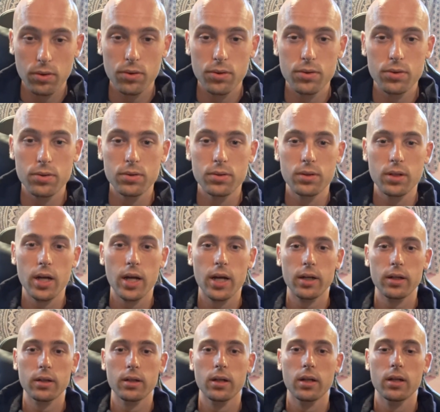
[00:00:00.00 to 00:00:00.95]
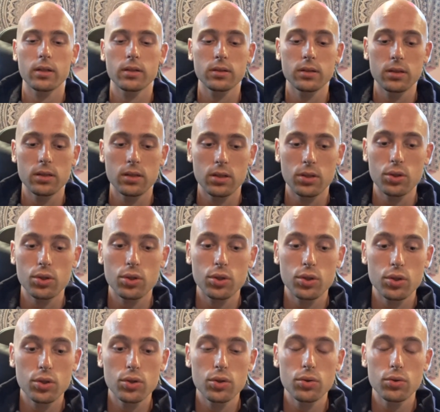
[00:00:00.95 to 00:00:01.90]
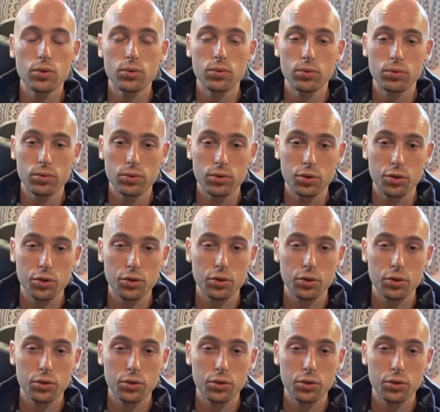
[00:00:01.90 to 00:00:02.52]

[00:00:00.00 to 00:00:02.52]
you're not gonna see a huge